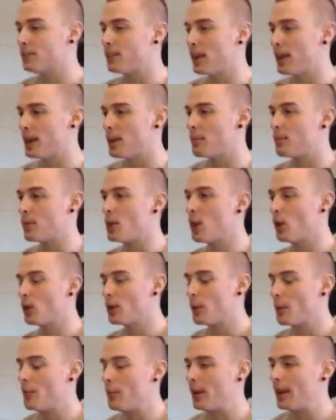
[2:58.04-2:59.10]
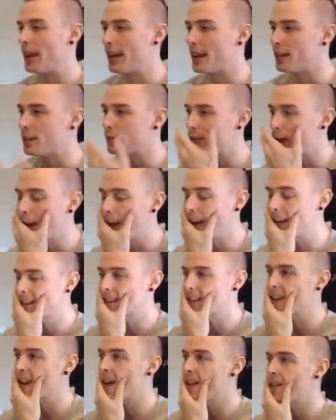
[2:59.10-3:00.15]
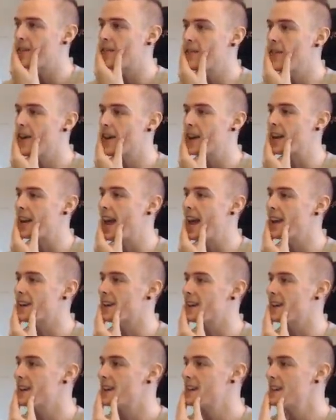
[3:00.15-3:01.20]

me beyond belief. And it's another fucking header.